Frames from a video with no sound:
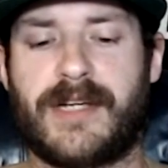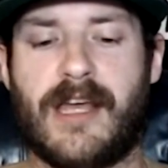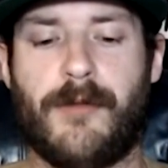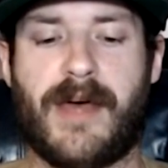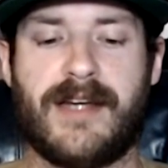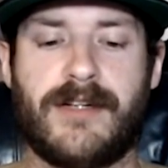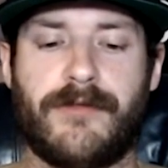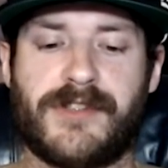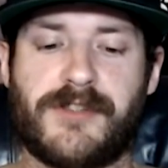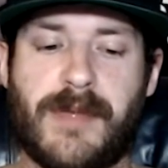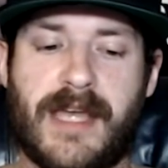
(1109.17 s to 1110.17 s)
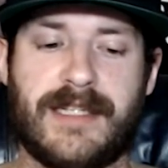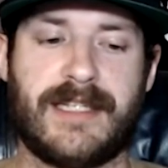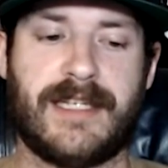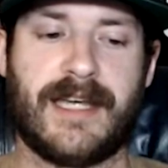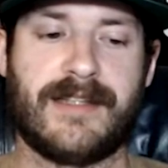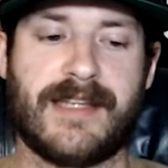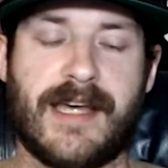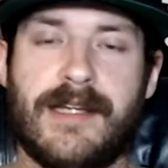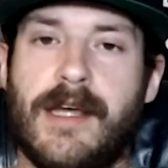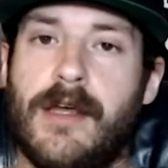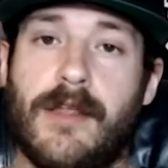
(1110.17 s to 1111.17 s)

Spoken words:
Raquel Pangji versus Pani Kianzad.